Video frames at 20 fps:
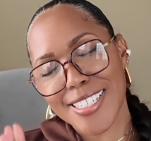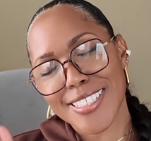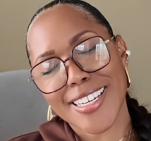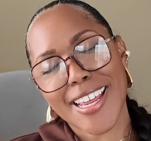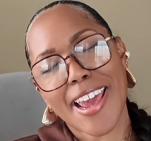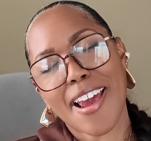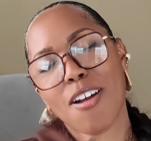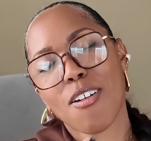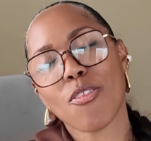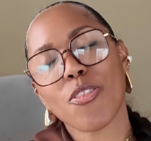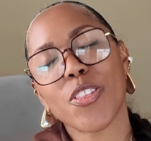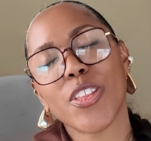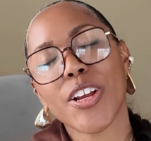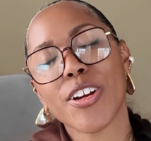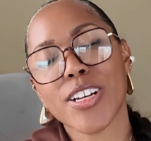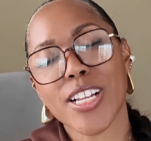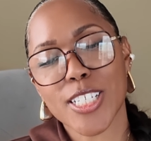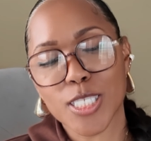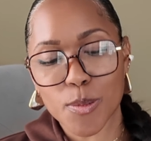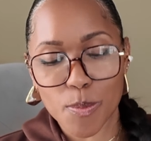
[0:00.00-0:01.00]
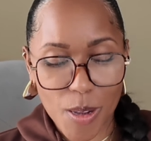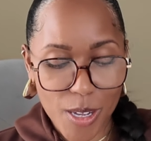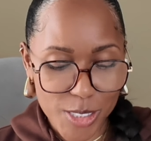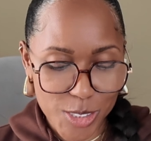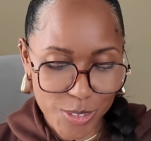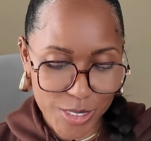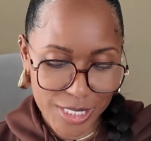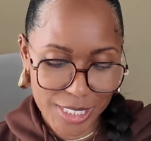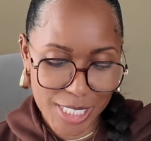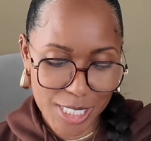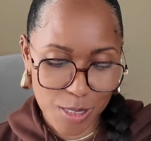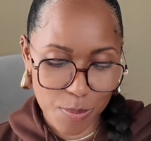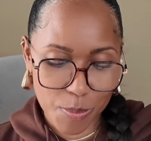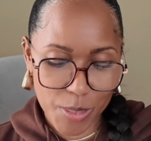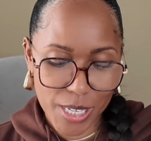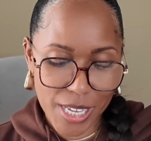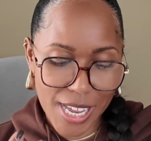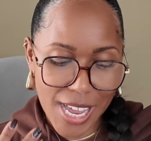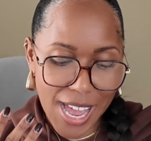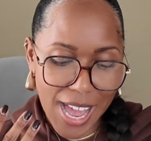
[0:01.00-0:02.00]
Now, they're not sponsoring this,
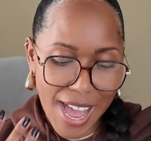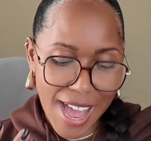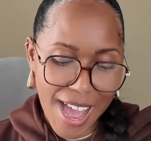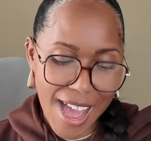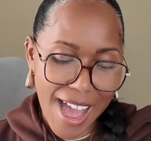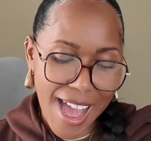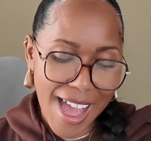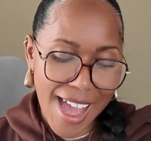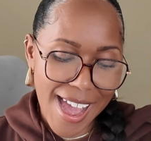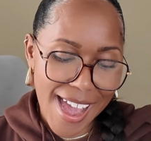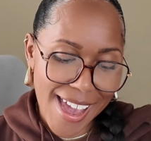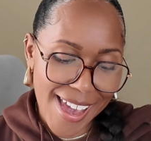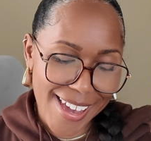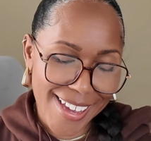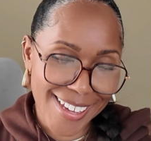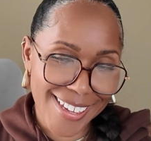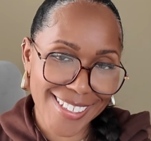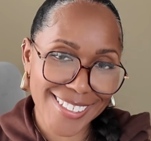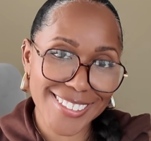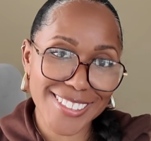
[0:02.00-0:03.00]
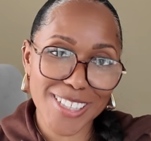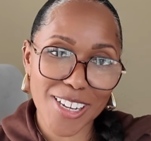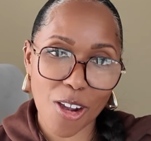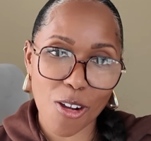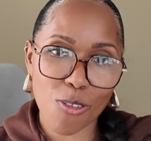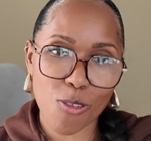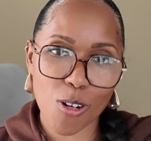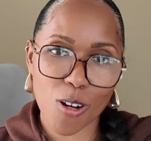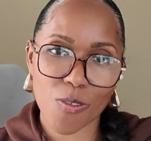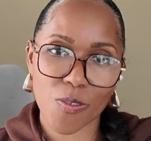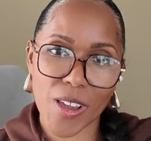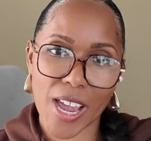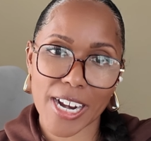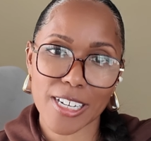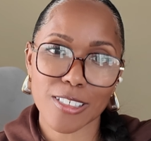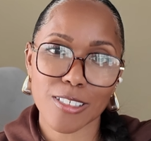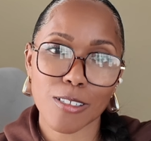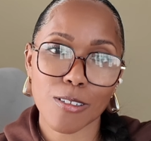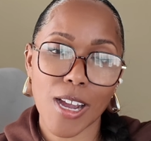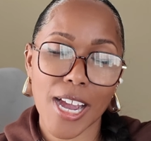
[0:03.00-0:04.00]
but I know for a
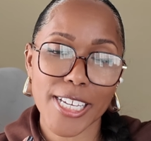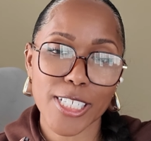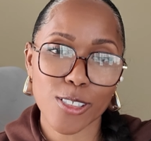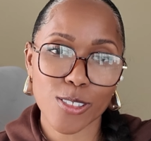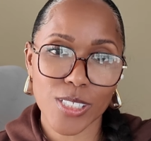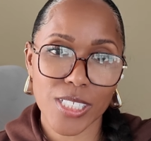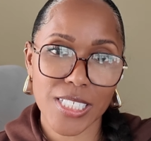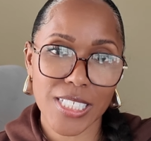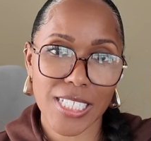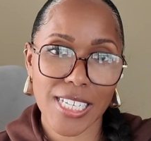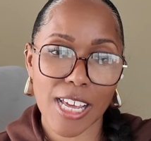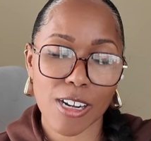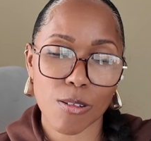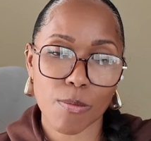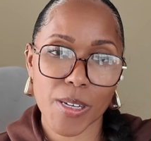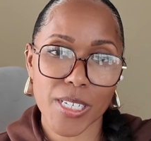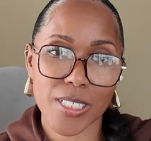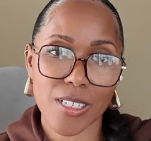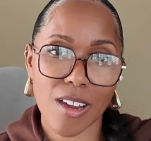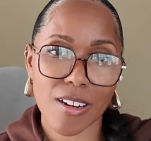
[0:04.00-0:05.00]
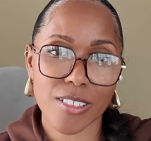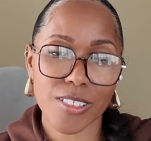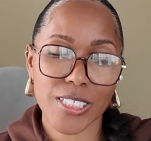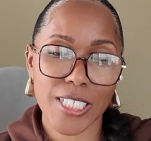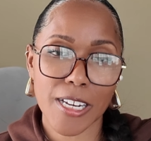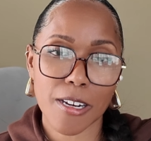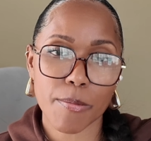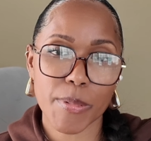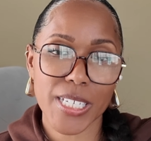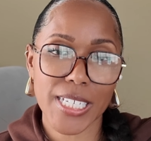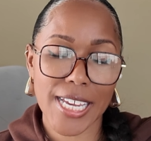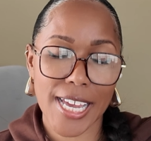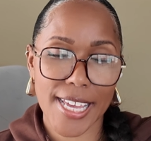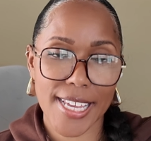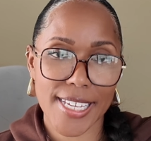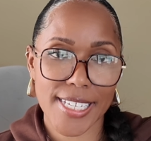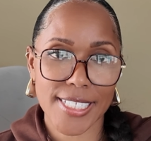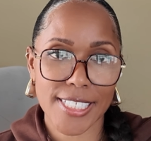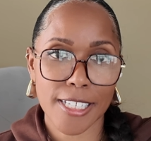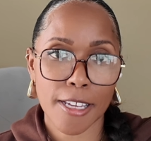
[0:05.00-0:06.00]
fact I use this a lot on my daughter's hair
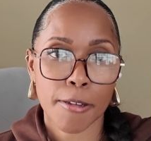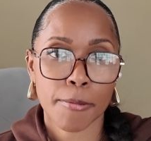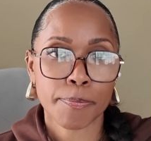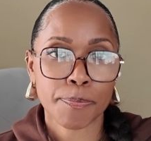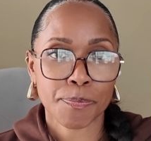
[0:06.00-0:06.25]
because